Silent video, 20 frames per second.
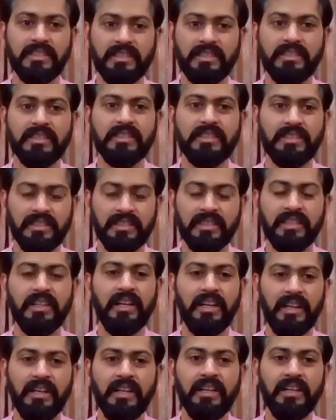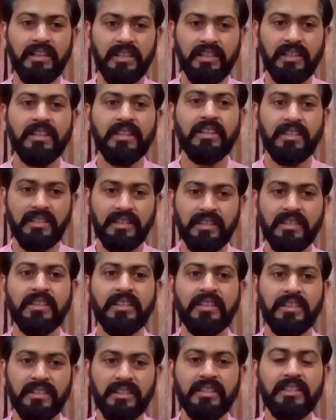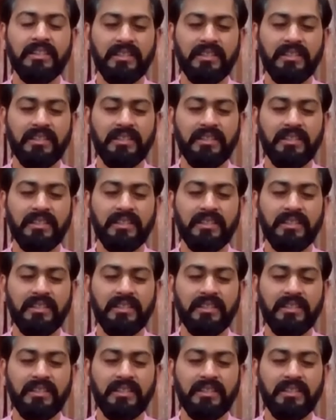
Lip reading: and all this, you know, all charges, everything, you know, for